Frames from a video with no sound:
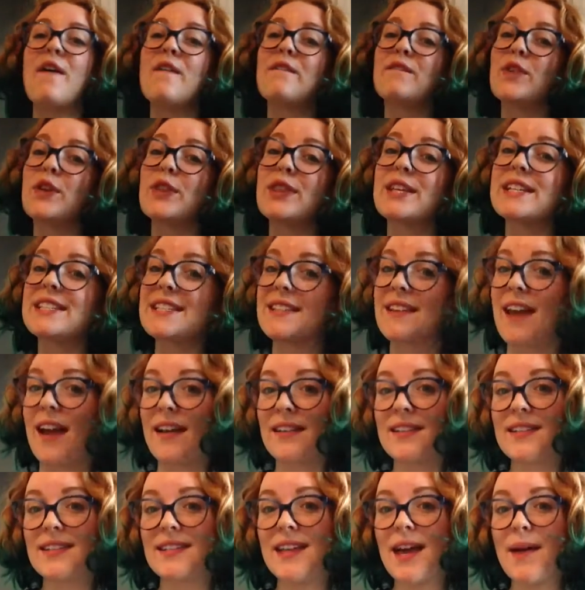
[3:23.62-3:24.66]
For this
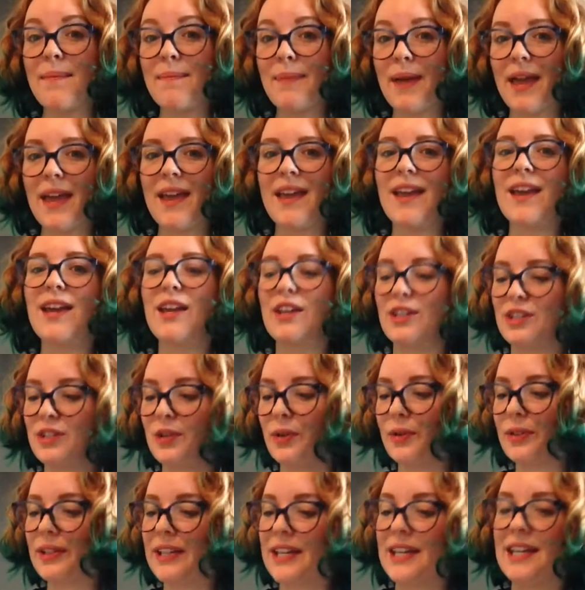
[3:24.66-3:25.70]
next step,
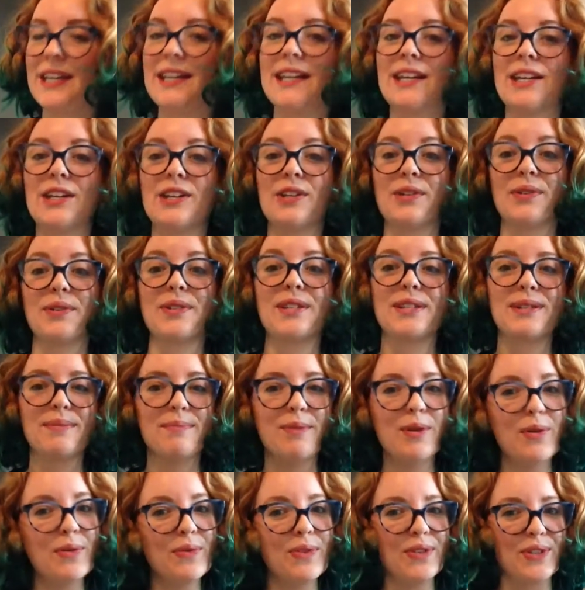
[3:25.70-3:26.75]
you'll need your
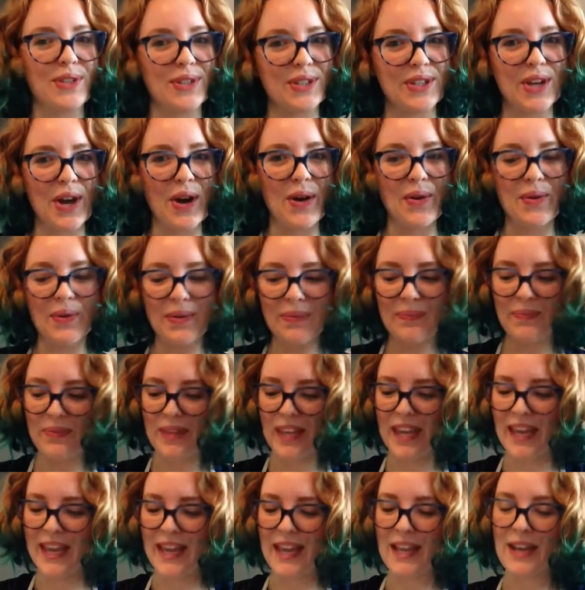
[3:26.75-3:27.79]
smooth stone,
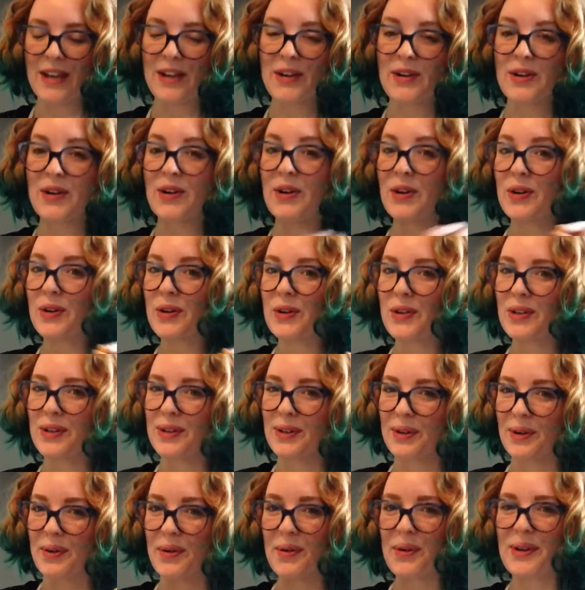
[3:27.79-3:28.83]

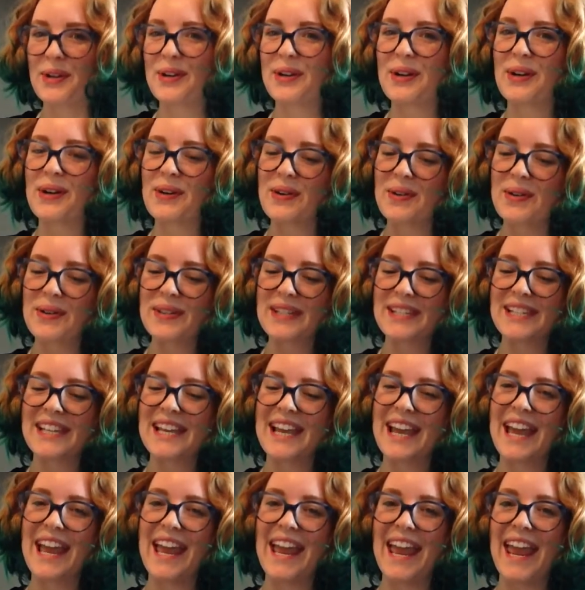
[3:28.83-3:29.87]
your corn kernels,
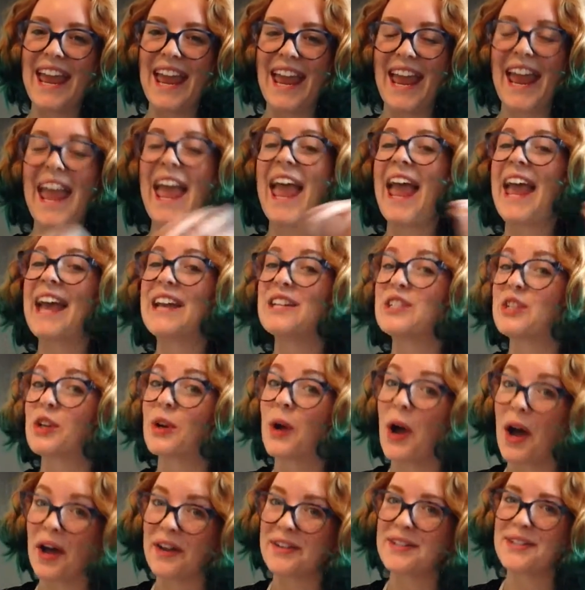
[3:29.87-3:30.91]
and your
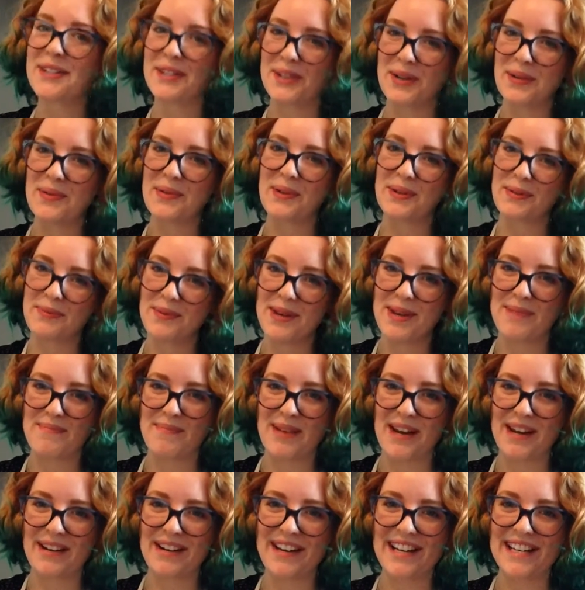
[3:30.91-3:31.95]
unsoaked wheat
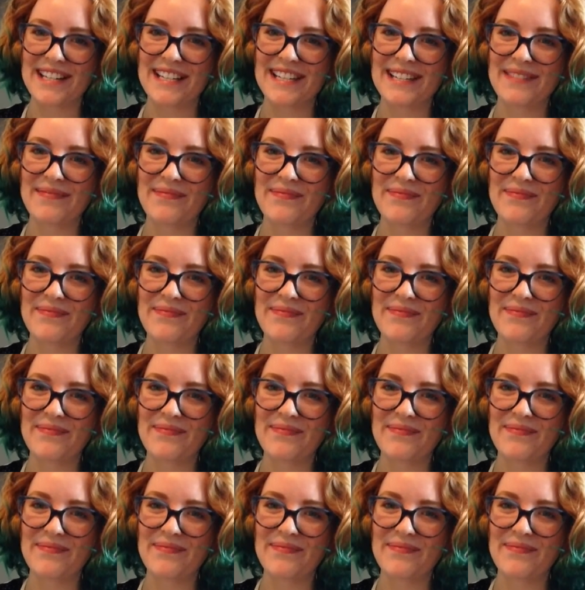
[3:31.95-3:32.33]
berries.